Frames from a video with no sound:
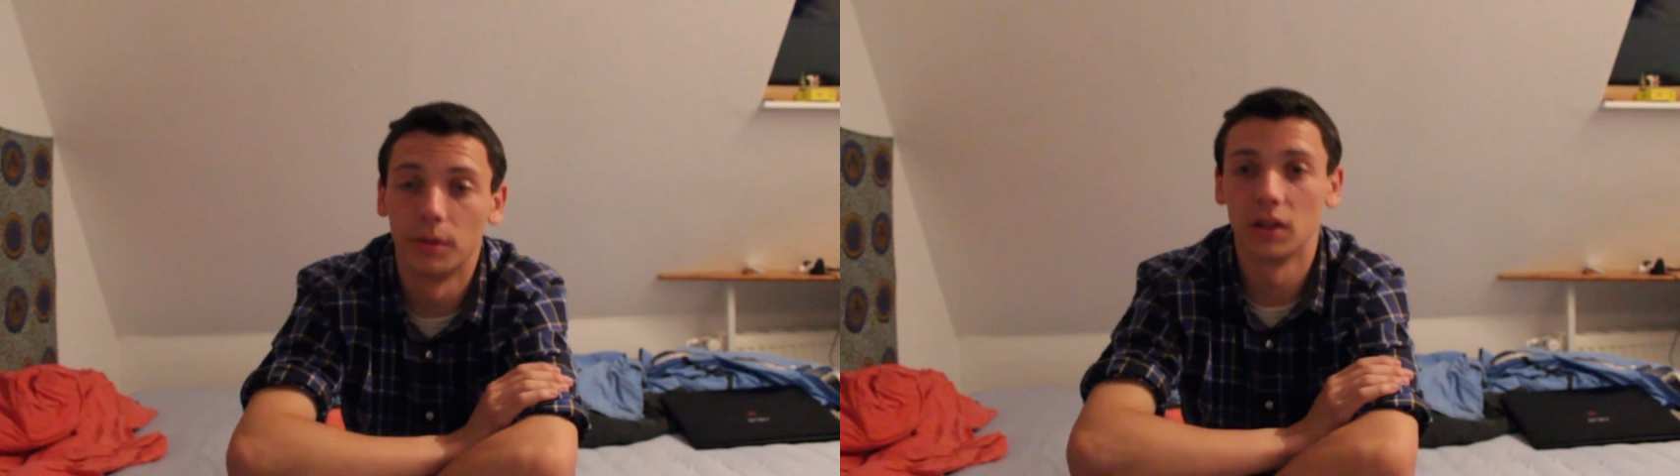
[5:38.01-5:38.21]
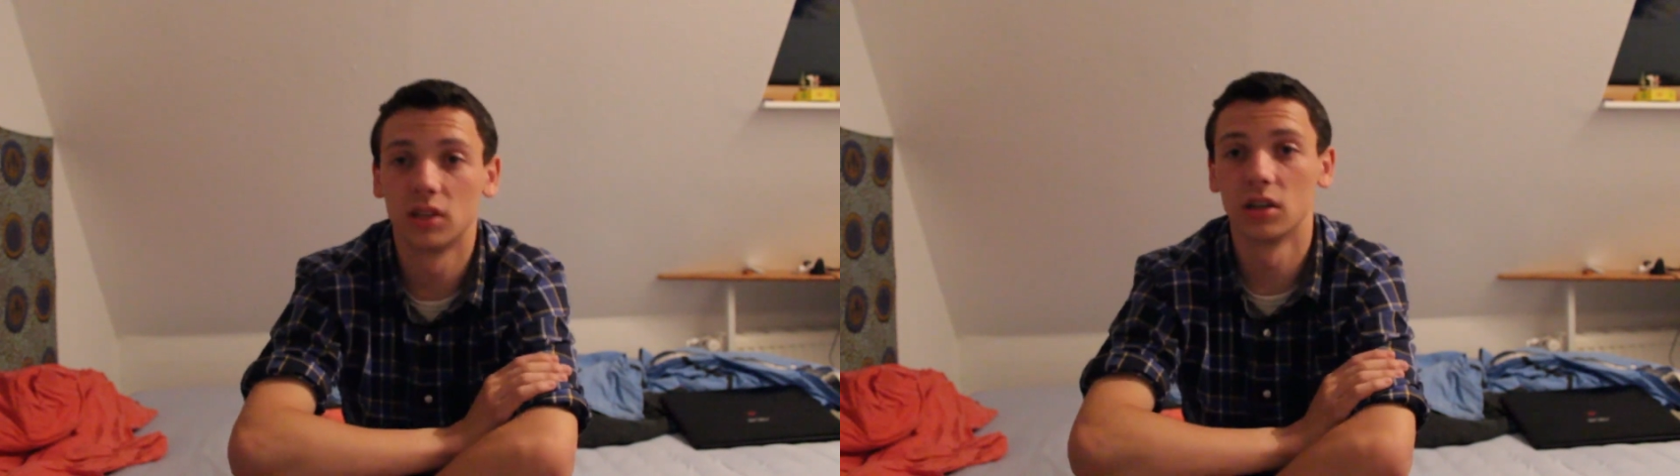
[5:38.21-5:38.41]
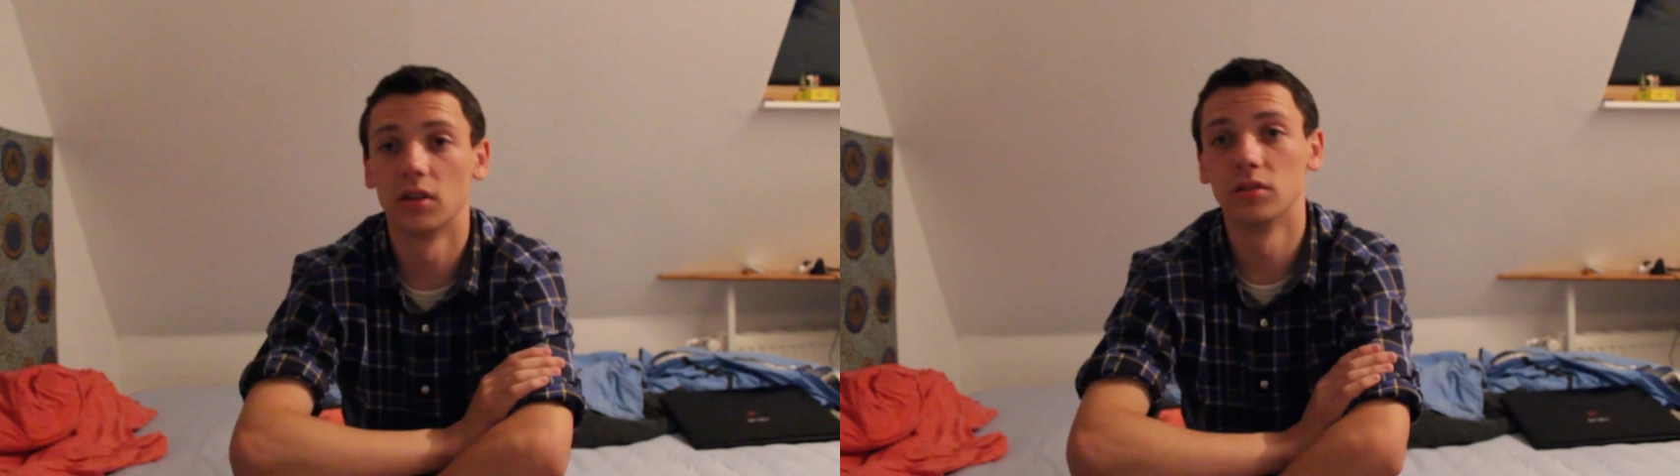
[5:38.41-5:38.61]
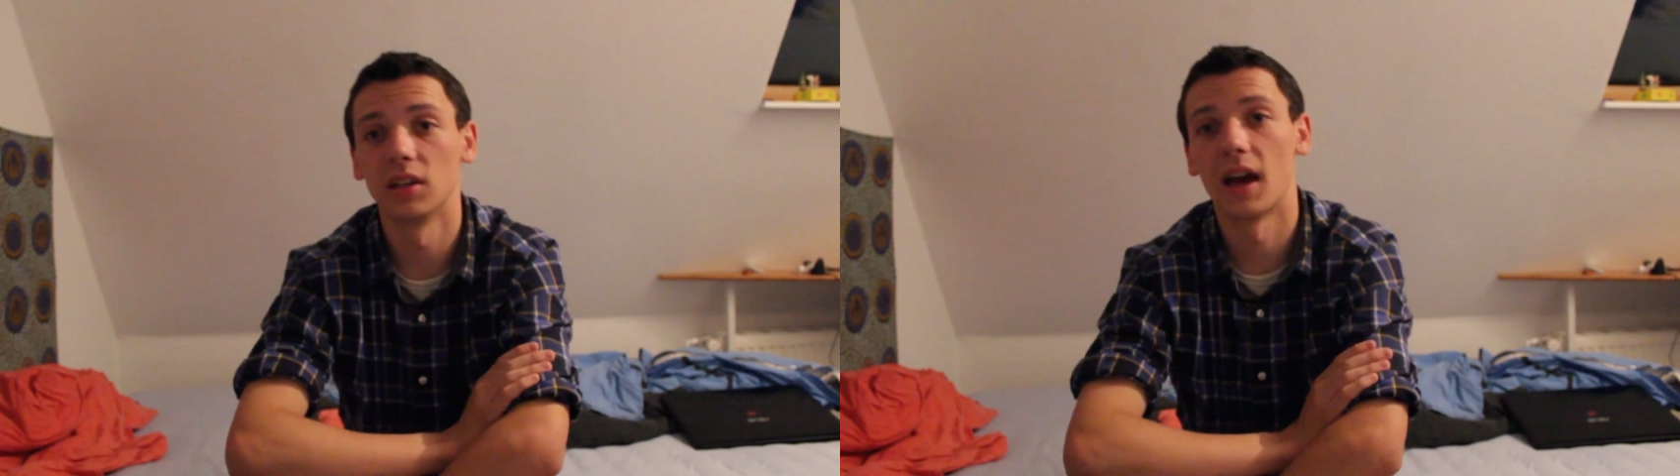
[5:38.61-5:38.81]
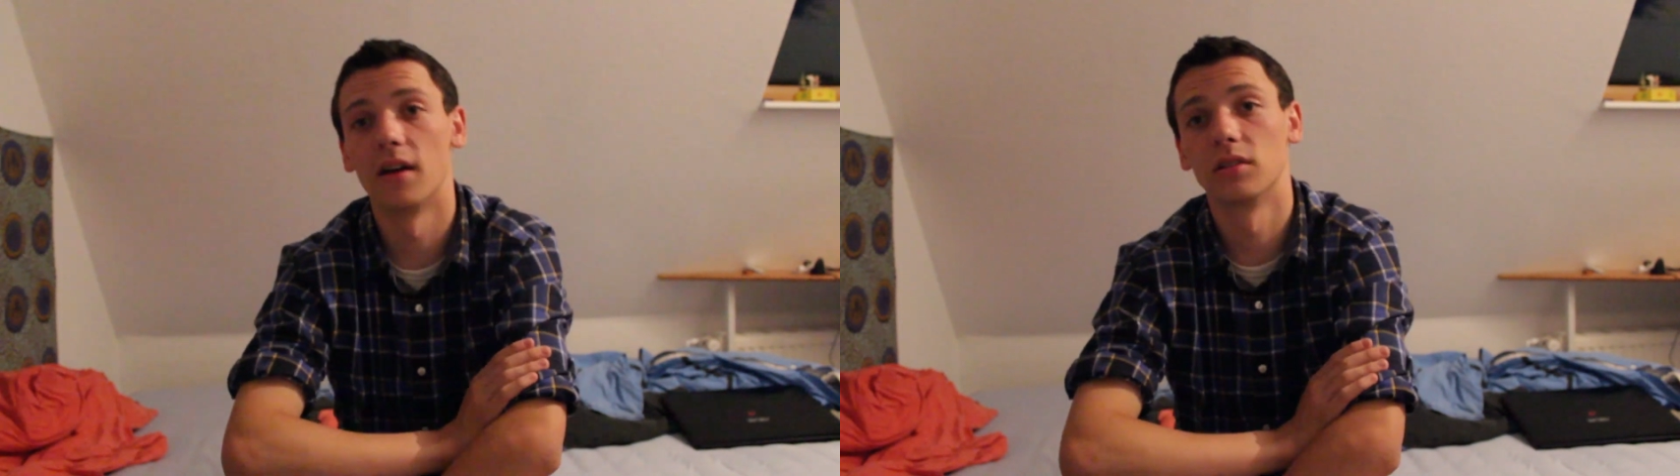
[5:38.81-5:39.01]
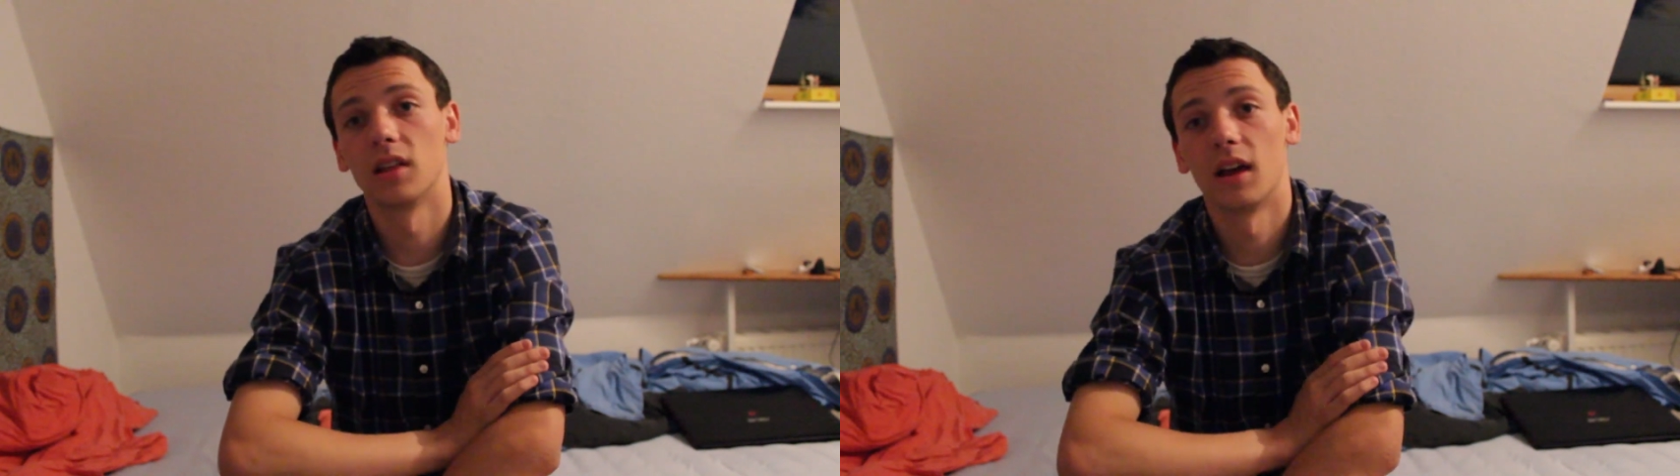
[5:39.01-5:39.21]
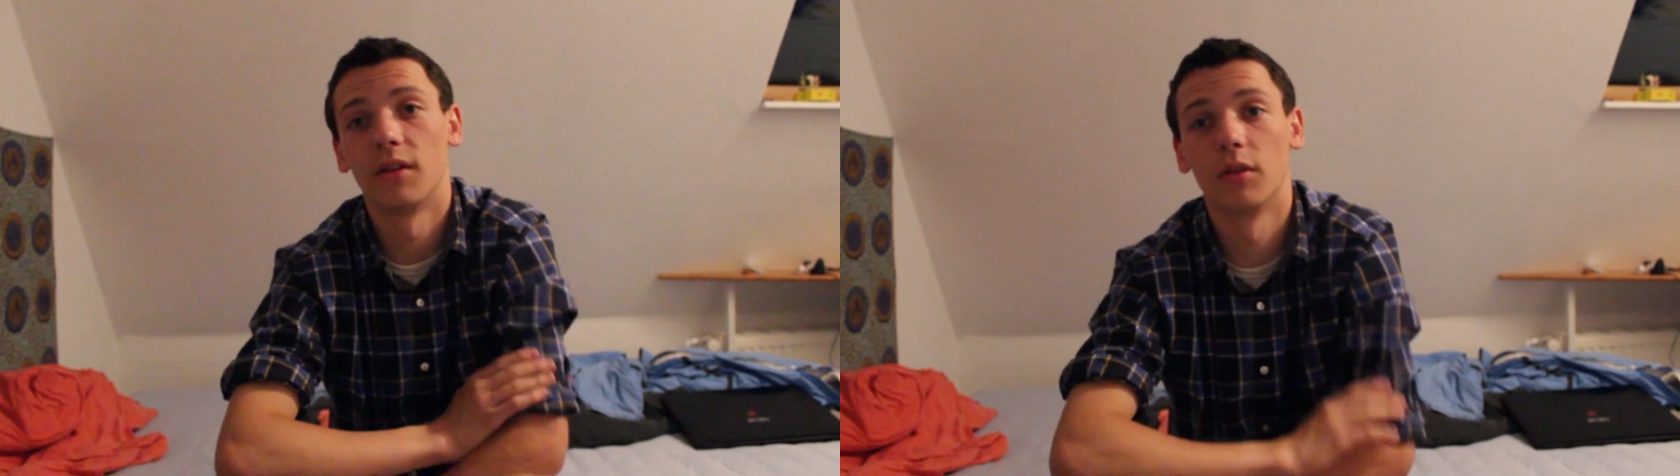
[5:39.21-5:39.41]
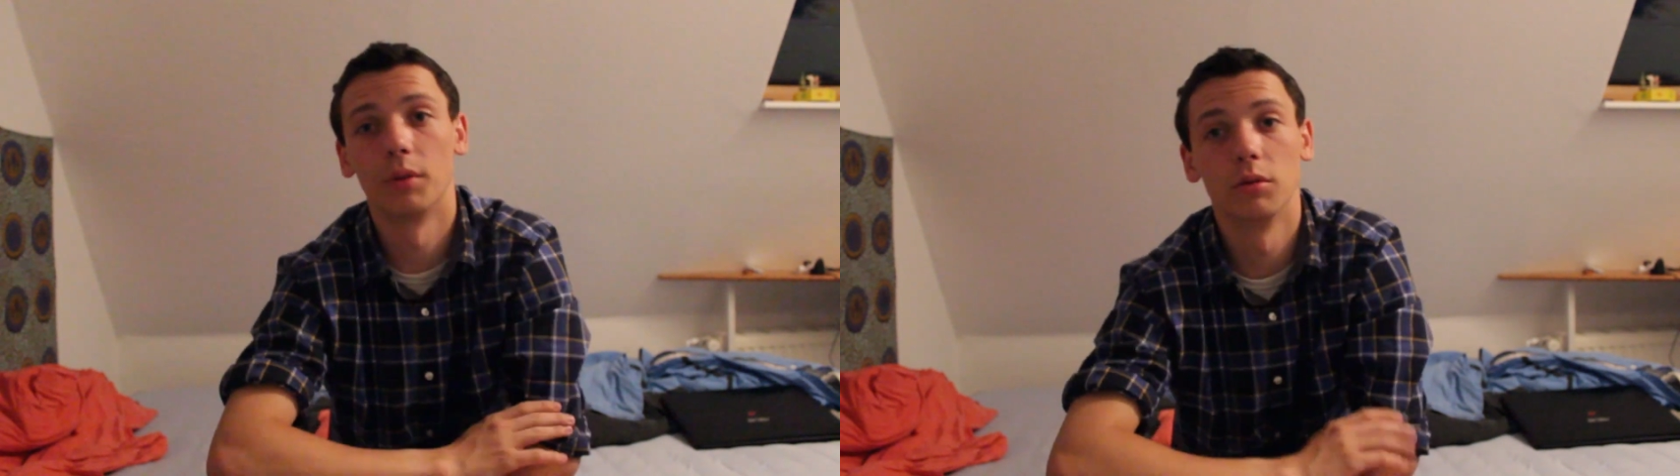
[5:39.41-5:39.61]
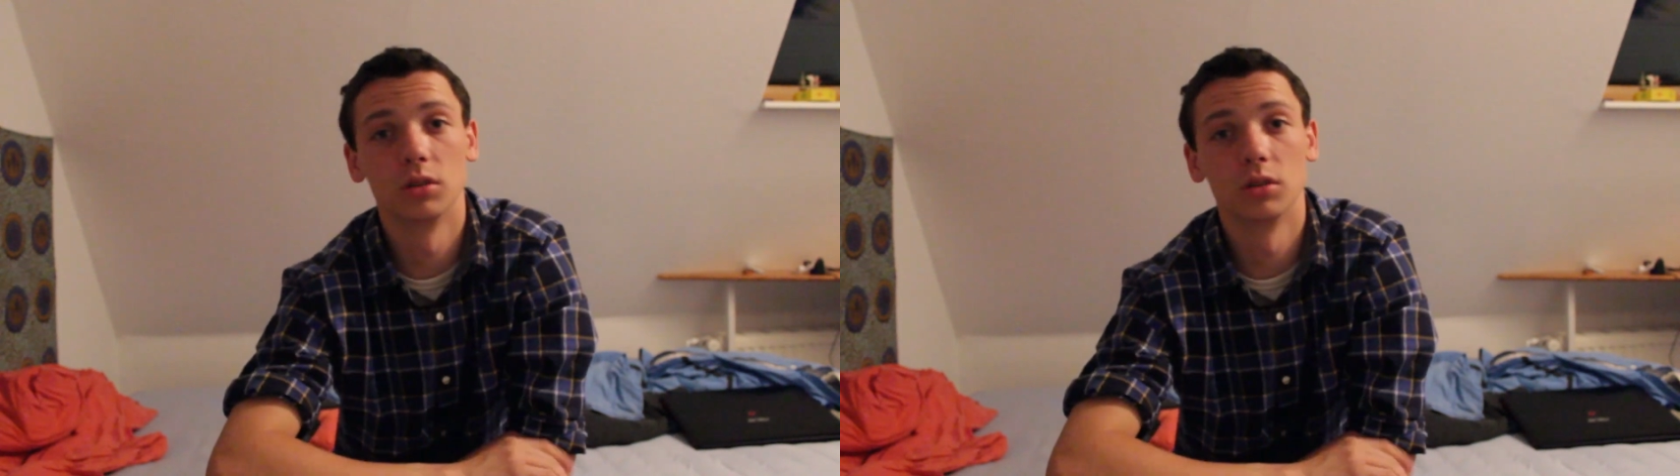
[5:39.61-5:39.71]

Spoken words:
but it turns out that everybody